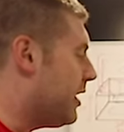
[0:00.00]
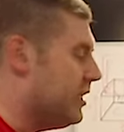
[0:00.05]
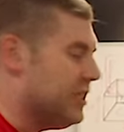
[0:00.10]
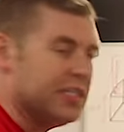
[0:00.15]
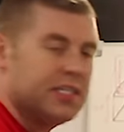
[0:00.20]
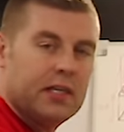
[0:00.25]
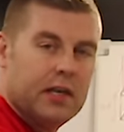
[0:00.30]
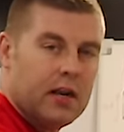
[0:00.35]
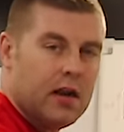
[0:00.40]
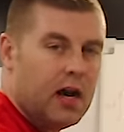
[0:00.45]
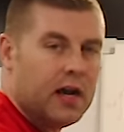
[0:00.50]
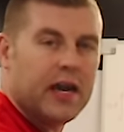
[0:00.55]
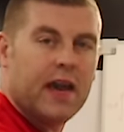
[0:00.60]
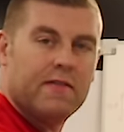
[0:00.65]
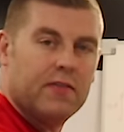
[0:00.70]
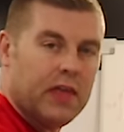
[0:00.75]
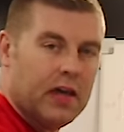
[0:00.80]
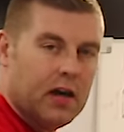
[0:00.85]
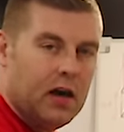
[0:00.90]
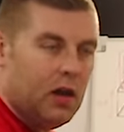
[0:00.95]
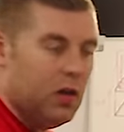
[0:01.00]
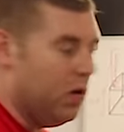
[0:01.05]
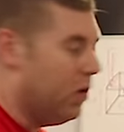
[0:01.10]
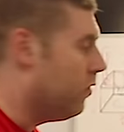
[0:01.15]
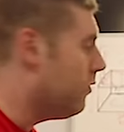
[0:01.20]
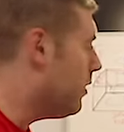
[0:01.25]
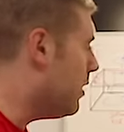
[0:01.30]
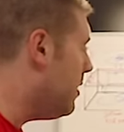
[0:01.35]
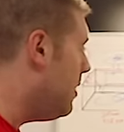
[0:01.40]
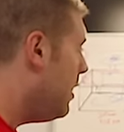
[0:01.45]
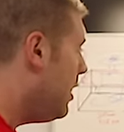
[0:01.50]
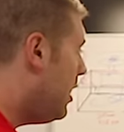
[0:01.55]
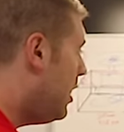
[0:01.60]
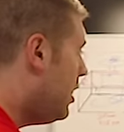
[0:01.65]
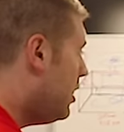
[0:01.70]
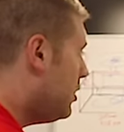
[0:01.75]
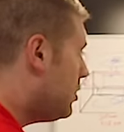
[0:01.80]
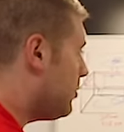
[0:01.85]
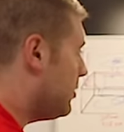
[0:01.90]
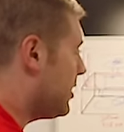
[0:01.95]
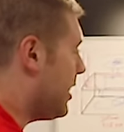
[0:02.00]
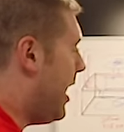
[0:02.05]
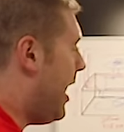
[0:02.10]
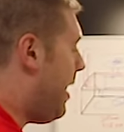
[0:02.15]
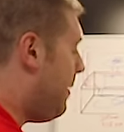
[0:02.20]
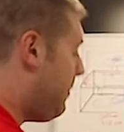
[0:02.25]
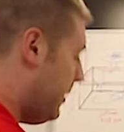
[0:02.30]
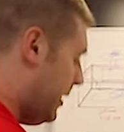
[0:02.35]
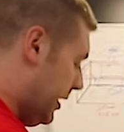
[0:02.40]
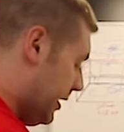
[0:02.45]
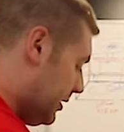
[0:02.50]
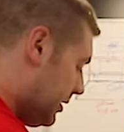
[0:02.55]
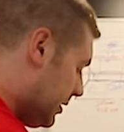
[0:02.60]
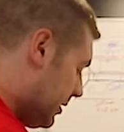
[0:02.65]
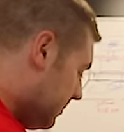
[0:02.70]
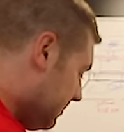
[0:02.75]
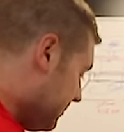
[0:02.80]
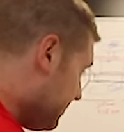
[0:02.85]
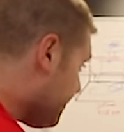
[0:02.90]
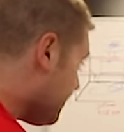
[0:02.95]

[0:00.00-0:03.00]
it's just gonna knock everything all over. So what's gonna happen is,